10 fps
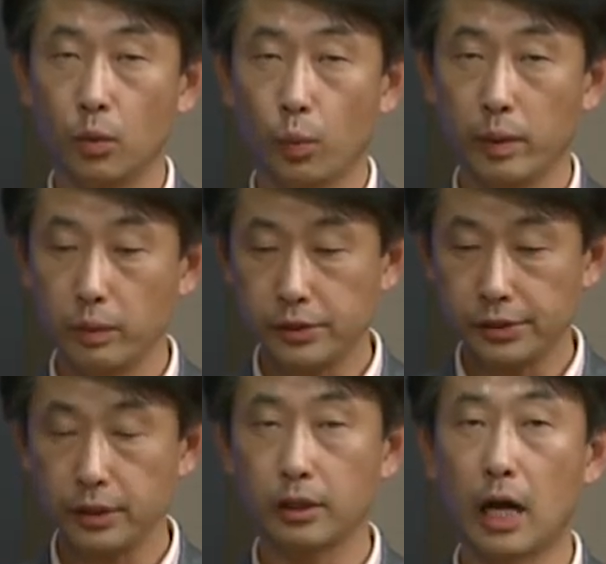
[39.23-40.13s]
when we
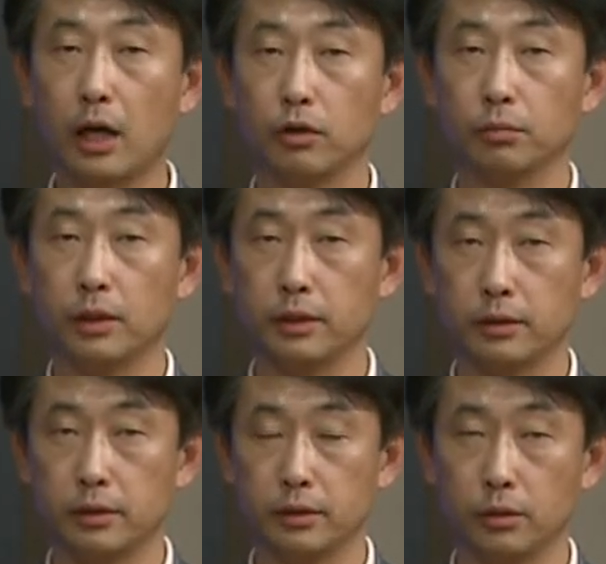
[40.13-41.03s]
see an
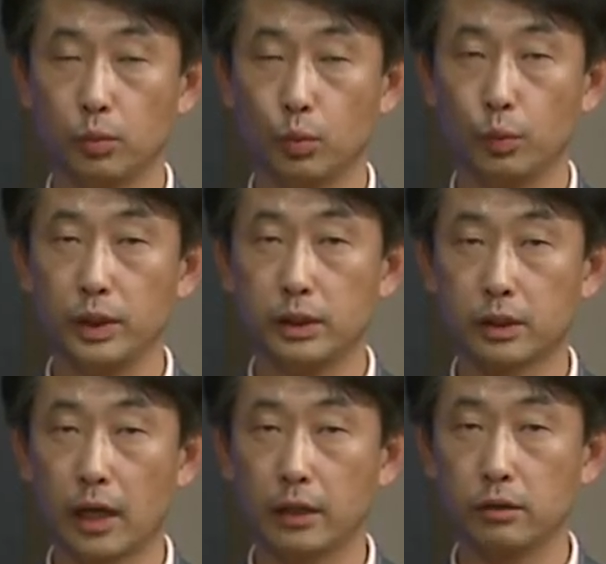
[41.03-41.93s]
argument, we
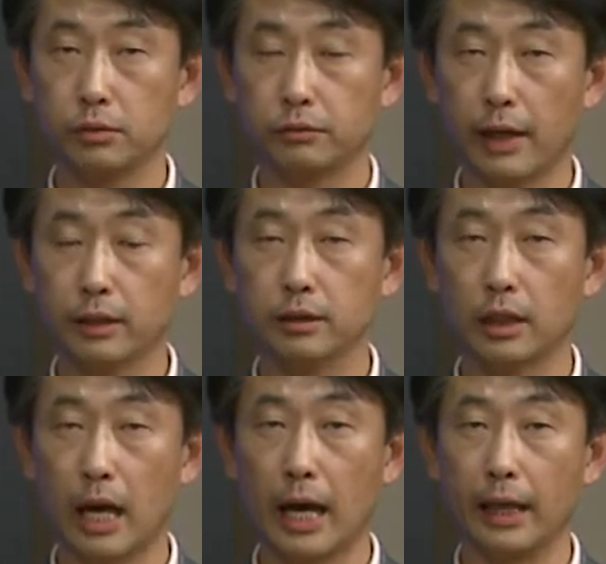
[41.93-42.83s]
try to
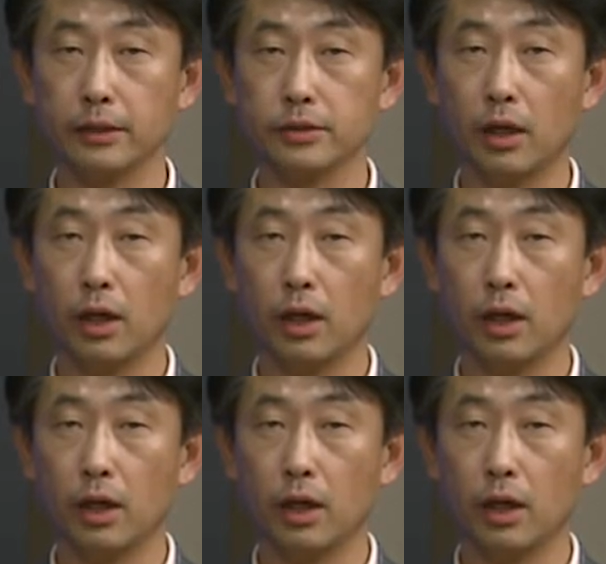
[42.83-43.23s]
recognize